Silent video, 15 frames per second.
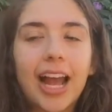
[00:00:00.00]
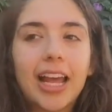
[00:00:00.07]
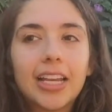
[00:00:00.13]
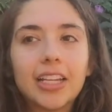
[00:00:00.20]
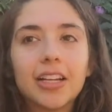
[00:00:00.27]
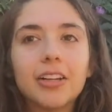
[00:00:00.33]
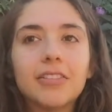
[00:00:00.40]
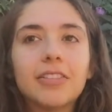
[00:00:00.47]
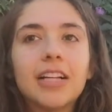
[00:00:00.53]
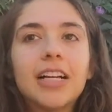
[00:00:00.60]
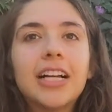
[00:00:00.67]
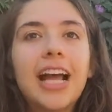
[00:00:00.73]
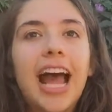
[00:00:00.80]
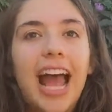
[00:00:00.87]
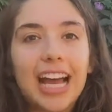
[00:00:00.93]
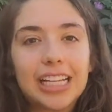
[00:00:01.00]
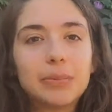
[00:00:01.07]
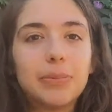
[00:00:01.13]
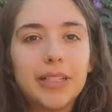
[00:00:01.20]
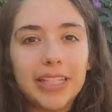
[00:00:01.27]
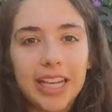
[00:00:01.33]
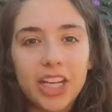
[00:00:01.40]
kind of
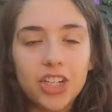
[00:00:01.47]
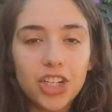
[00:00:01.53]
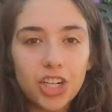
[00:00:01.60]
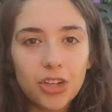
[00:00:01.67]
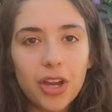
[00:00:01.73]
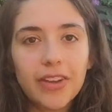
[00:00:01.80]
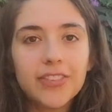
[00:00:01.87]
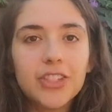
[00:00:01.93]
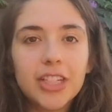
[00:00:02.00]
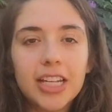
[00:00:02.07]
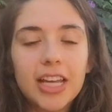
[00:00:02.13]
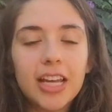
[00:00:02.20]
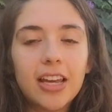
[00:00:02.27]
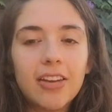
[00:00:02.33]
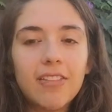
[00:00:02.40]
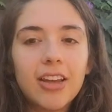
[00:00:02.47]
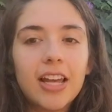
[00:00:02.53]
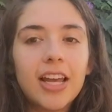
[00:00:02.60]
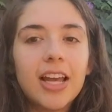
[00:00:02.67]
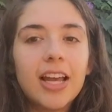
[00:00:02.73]
explanation you have to give